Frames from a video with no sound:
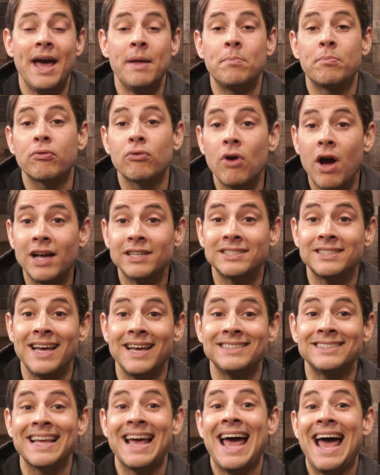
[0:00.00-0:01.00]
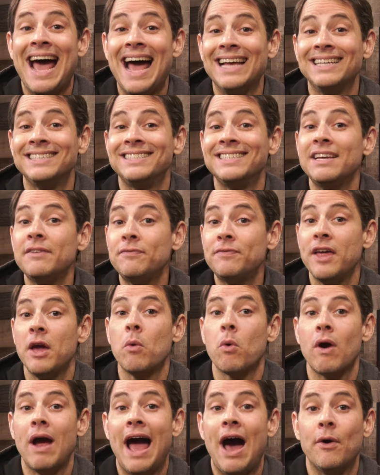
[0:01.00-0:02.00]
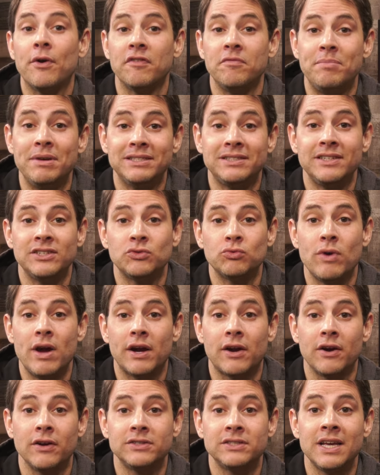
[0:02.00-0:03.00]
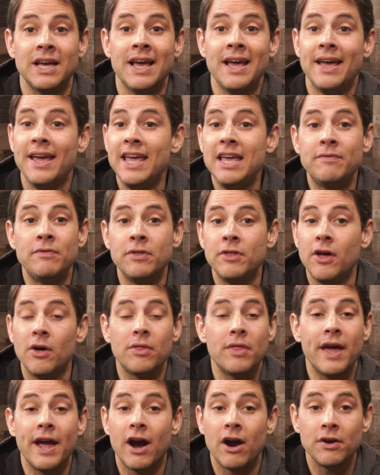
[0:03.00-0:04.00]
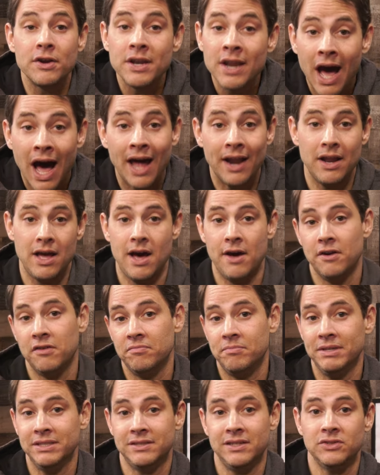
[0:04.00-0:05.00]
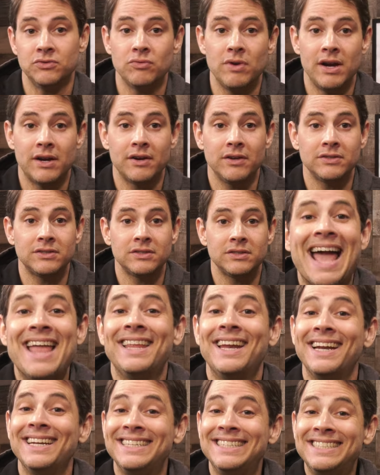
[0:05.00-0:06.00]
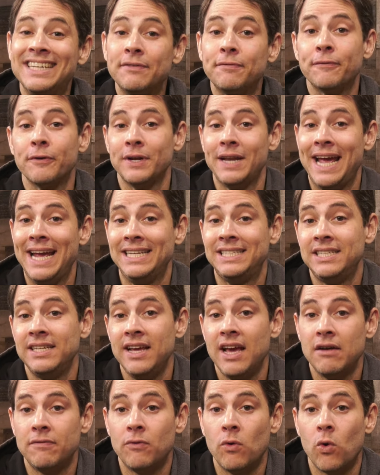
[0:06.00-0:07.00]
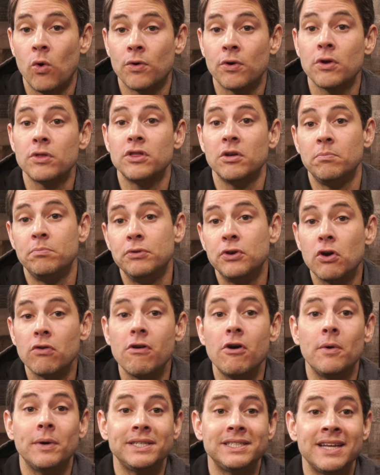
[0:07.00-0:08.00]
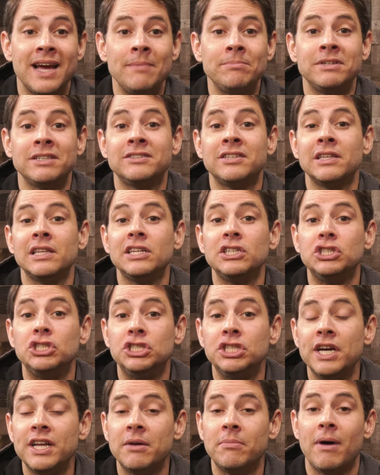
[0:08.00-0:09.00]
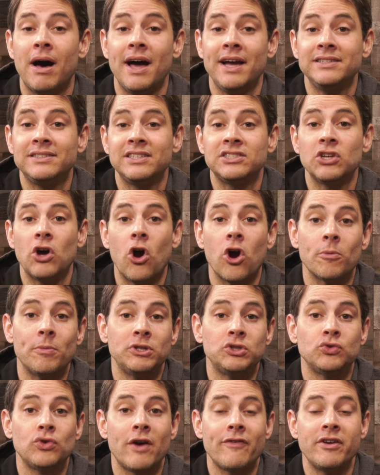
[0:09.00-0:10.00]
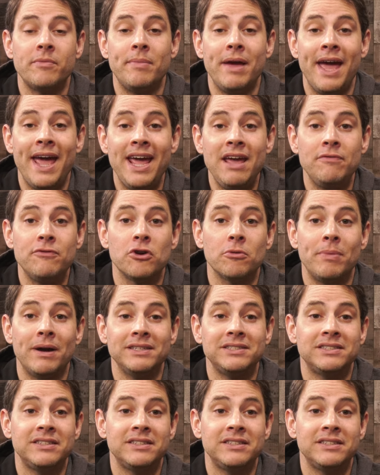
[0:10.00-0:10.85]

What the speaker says: and processed as if they were out of business records, even though they are not out of business records. And in a different ATF order, the Bureau attempted to legitimize this arbitrary behavior by